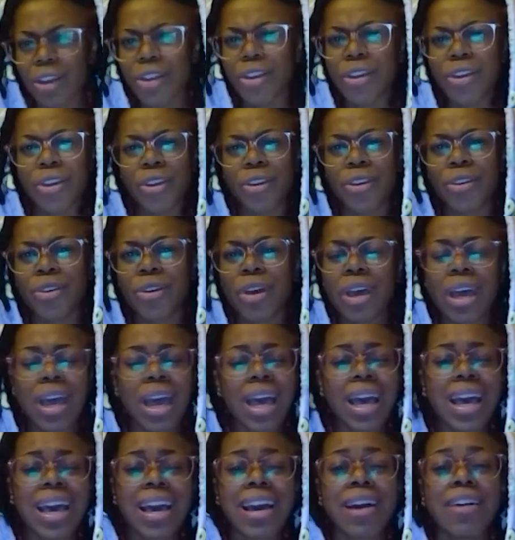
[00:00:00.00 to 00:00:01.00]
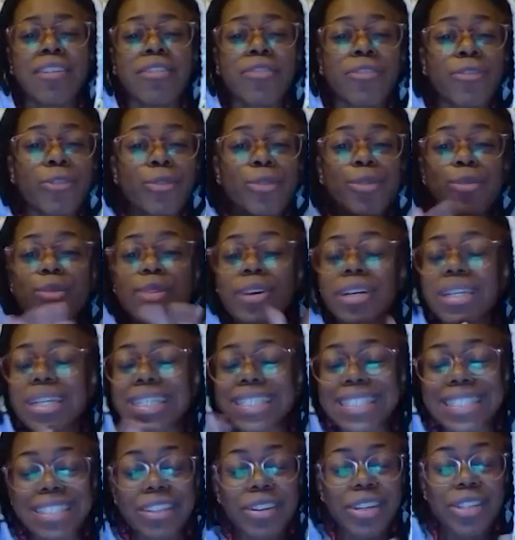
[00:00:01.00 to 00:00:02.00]
who through a
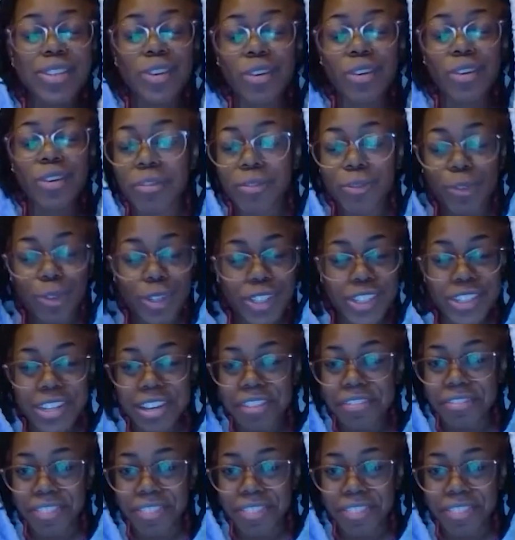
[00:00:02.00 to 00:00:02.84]
series of unfortunate